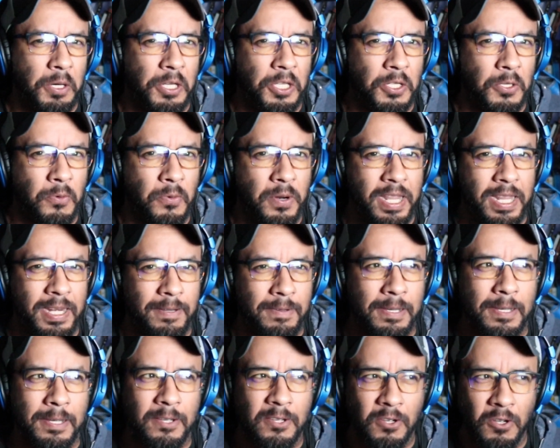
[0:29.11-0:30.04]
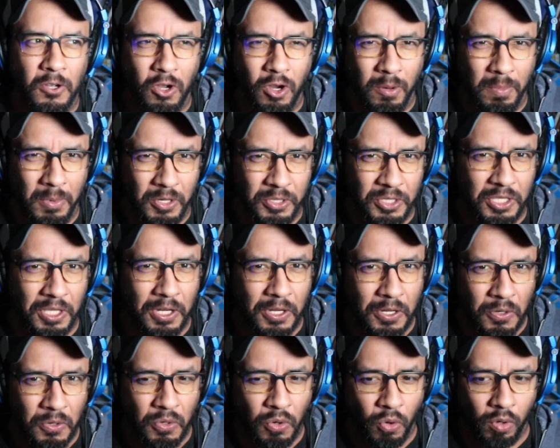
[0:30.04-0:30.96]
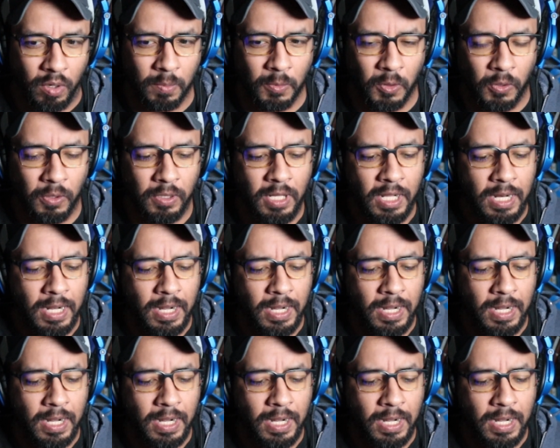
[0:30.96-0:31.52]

tweet, almost the new normal.